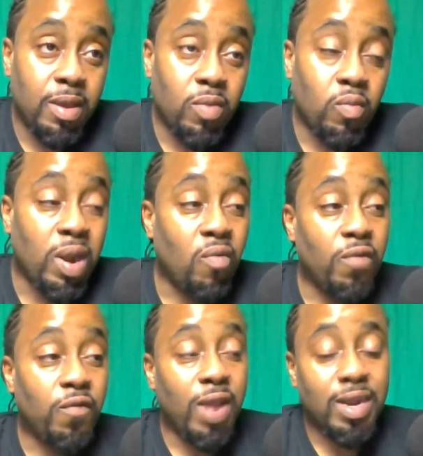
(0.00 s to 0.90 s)
When I
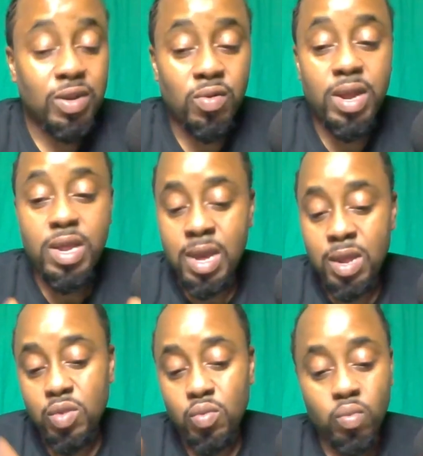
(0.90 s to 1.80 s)
reflect on it,
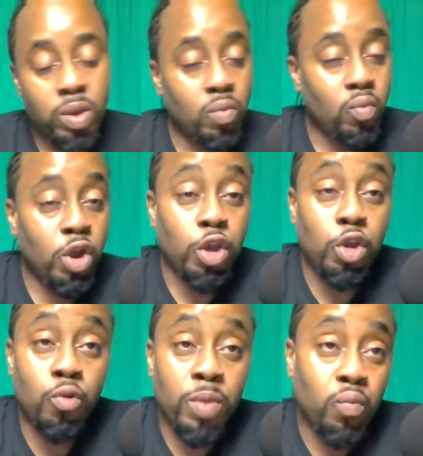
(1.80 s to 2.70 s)
yes, we're
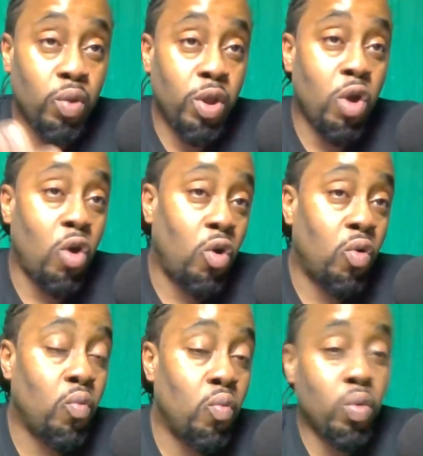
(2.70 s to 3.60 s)
human. We
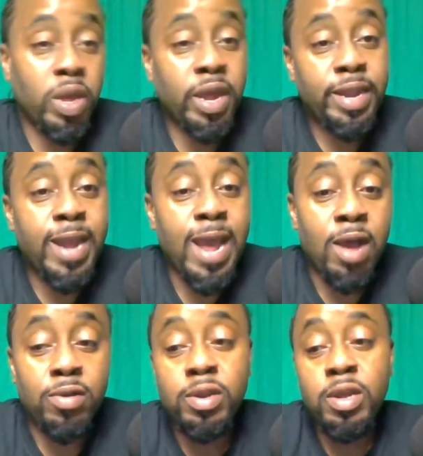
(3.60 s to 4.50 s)
all will get
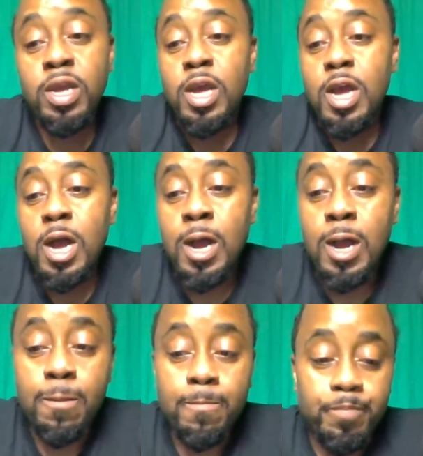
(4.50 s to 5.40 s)
down uh,
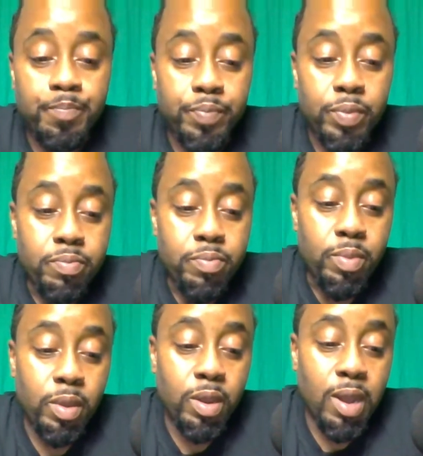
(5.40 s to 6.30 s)

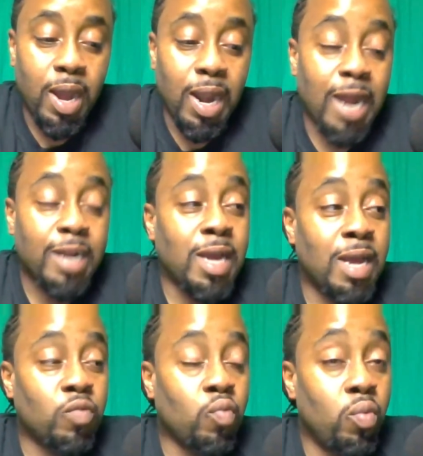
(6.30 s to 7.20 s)
a lot of
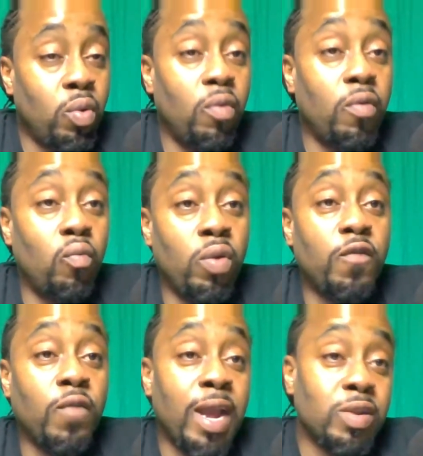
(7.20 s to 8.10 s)
times when we
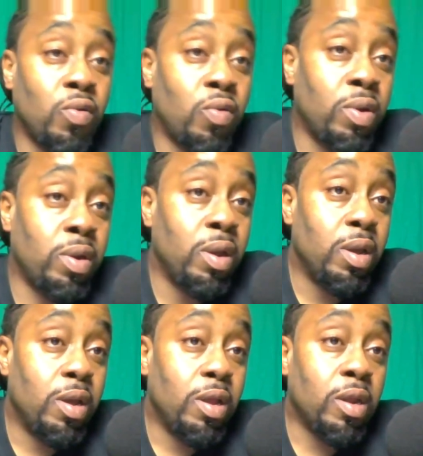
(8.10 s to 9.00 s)
reflect on
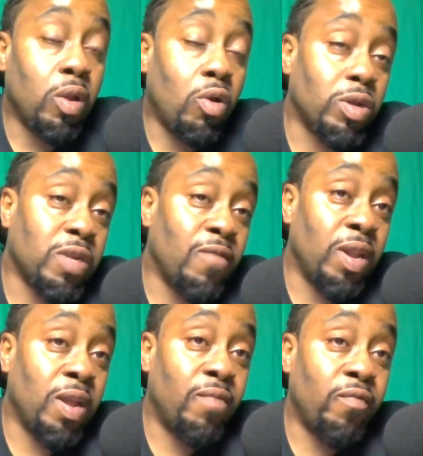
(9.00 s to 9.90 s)
the loss of a
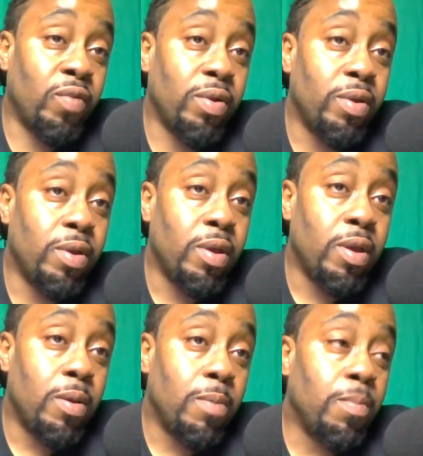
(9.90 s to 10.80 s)
loved one.
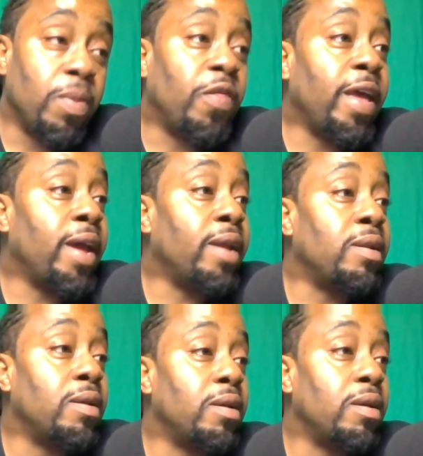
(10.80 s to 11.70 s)
But then
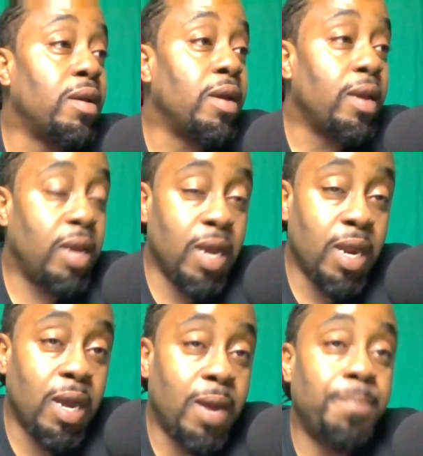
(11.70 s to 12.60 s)
get up,